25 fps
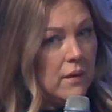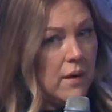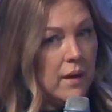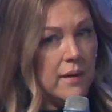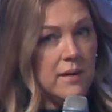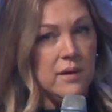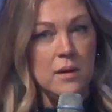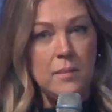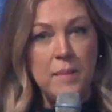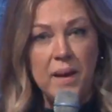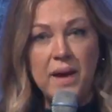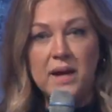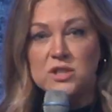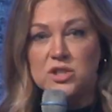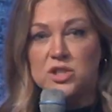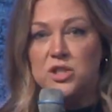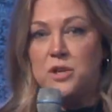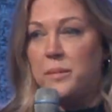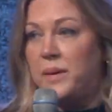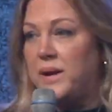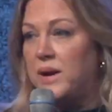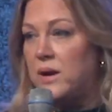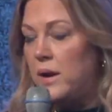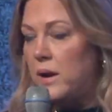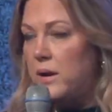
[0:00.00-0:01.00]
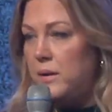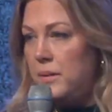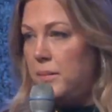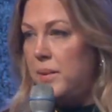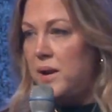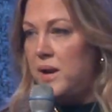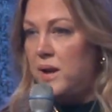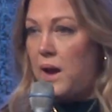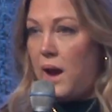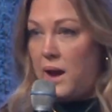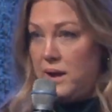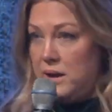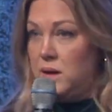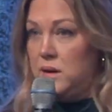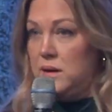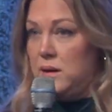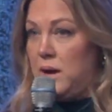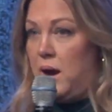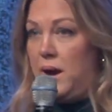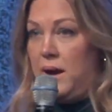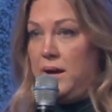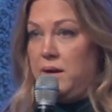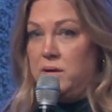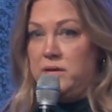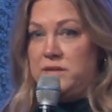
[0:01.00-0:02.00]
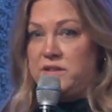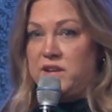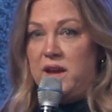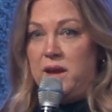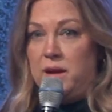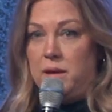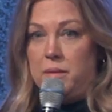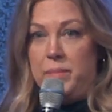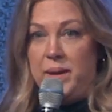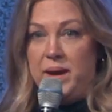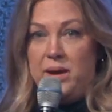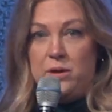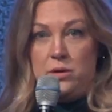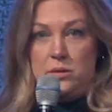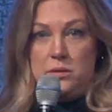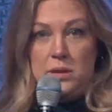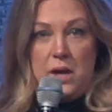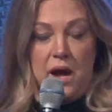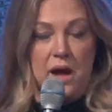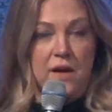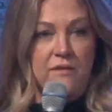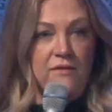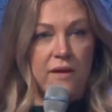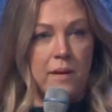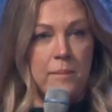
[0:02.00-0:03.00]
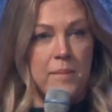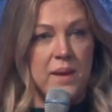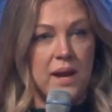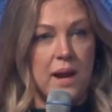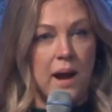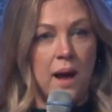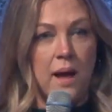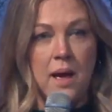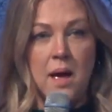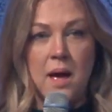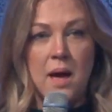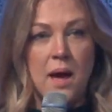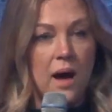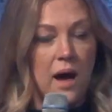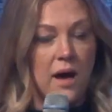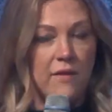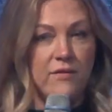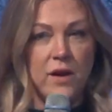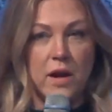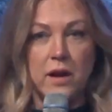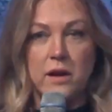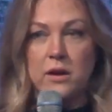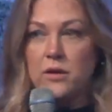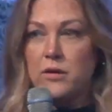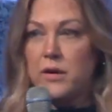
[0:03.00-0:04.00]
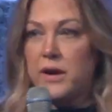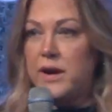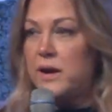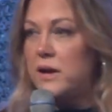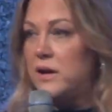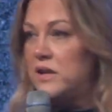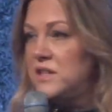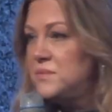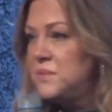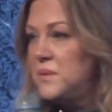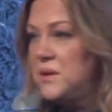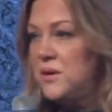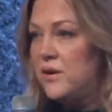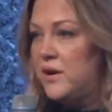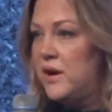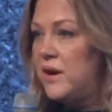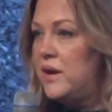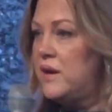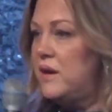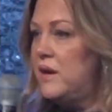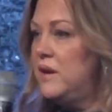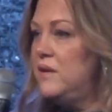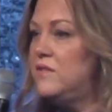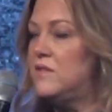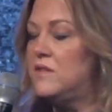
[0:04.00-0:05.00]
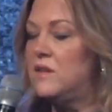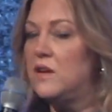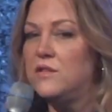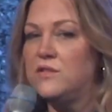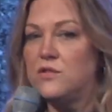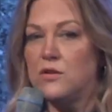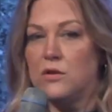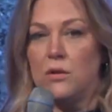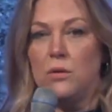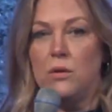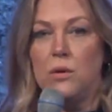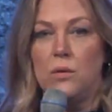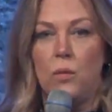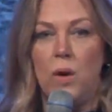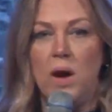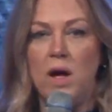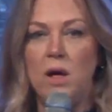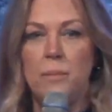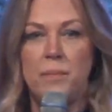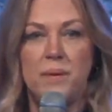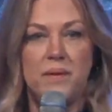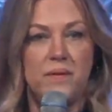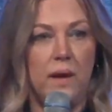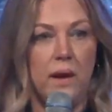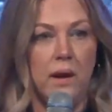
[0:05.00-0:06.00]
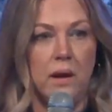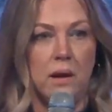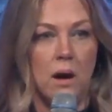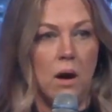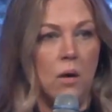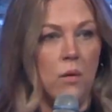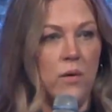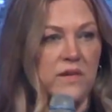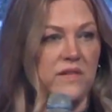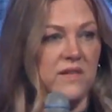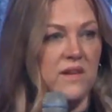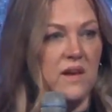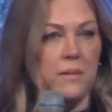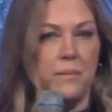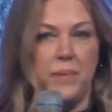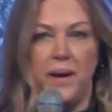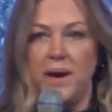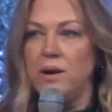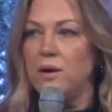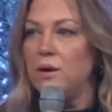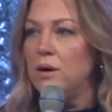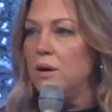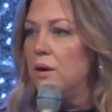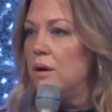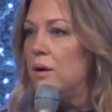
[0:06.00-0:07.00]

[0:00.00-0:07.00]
I could imagine a better, anybody, I could take a better life. I mean, I've got a great husband, great kids, things are going well, but they can always get better.